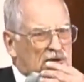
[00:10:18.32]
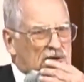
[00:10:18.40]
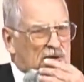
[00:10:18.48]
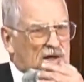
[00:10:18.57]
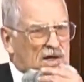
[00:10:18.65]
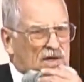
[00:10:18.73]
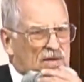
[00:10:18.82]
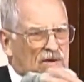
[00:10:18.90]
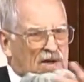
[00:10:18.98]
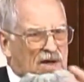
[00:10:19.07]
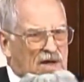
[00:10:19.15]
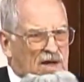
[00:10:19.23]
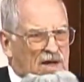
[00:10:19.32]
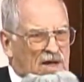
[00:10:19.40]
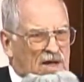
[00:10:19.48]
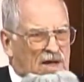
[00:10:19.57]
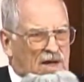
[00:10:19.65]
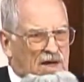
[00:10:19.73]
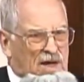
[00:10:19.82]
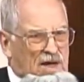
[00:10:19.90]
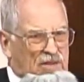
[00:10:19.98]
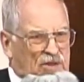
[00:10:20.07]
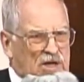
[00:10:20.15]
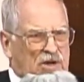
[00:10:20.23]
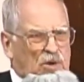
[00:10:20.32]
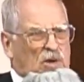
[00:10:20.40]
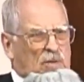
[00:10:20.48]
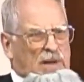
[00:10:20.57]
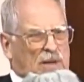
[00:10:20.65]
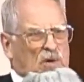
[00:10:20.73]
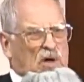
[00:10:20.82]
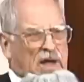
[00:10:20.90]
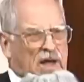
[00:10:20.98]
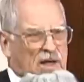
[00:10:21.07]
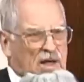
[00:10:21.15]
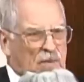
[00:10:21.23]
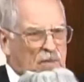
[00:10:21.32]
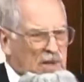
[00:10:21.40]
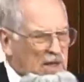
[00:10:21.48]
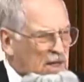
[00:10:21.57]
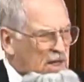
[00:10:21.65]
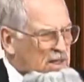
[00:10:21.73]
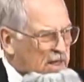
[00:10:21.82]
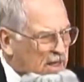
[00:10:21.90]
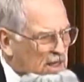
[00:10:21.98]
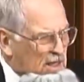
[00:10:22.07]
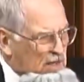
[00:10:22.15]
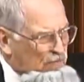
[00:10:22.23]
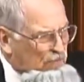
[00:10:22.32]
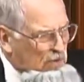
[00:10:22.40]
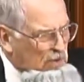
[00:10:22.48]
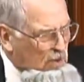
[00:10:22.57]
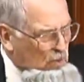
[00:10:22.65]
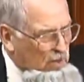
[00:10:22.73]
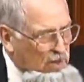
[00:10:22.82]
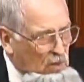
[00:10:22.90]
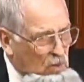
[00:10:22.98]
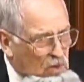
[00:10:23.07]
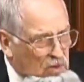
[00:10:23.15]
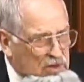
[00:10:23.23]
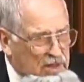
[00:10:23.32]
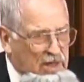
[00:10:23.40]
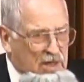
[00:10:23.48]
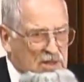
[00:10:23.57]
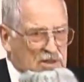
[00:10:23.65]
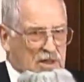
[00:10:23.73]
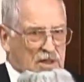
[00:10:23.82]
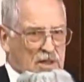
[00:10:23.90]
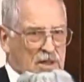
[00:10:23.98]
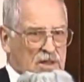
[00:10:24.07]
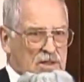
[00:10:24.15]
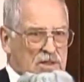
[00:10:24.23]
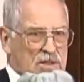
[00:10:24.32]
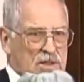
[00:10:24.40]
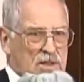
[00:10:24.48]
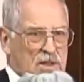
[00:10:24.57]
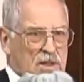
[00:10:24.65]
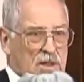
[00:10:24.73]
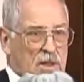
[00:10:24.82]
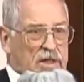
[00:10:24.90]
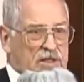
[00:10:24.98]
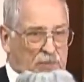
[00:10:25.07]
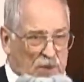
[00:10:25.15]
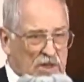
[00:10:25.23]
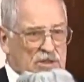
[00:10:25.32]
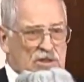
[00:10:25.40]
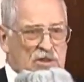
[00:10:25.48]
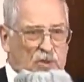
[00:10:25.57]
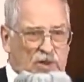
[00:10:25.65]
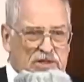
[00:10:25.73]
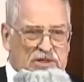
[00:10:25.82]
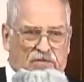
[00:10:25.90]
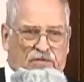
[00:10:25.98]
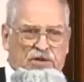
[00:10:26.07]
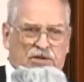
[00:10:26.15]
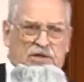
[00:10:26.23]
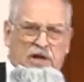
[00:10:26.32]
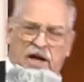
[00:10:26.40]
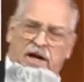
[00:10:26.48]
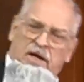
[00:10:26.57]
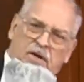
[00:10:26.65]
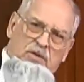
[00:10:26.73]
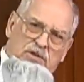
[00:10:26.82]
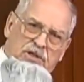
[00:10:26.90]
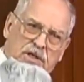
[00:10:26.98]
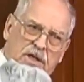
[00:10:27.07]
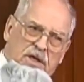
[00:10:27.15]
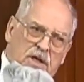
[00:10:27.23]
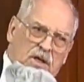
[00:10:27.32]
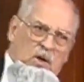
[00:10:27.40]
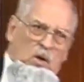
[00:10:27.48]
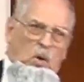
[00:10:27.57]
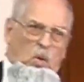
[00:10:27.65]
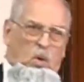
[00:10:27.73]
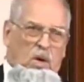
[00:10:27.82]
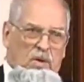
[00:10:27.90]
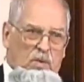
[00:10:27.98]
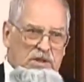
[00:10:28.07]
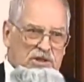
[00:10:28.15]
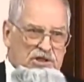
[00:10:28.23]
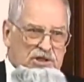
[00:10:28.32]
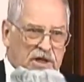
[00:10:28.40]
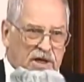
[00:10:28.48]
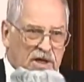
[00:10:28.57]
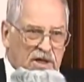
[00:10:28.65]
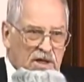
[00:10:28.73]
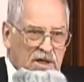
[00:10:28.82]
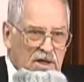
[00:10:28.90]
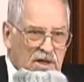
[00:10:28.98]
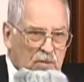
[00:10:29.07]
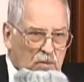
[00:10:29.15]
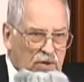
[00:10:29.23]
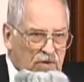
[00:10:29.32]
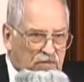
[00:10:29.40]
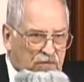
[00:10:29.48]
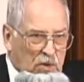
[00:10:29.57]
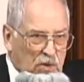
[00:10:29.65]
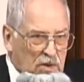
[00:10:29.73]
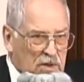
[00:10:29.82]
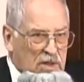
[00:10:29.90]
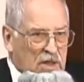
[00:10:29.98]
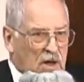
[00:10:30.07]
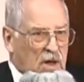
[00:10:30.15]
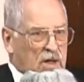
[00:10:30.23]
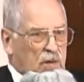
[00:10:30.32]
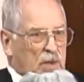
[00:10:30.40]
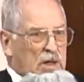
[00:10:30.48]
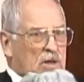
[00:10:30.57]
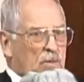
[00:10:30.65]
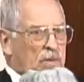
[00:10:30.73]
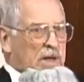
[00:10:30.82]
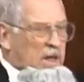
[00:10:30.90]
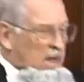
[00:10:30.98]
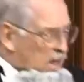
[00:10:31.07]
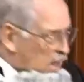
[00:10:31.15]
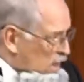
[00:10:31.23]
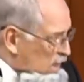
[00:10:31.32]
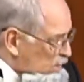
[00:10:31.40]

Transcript: I think your memorandum in the California Railroad tax case expresses with sufficient accuracy what was said before the argument began.